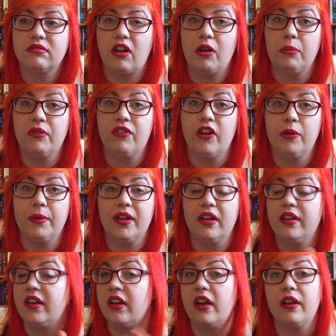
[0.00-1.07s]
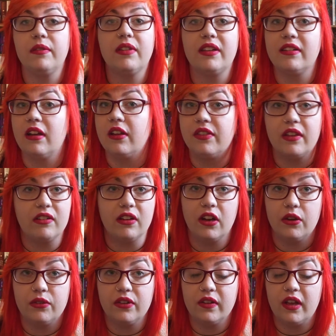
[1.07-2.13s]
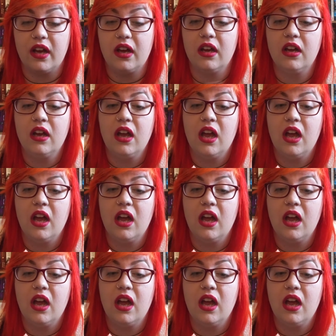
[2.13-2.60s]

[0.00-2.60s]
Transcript: homophobia, you know, there's loads in there.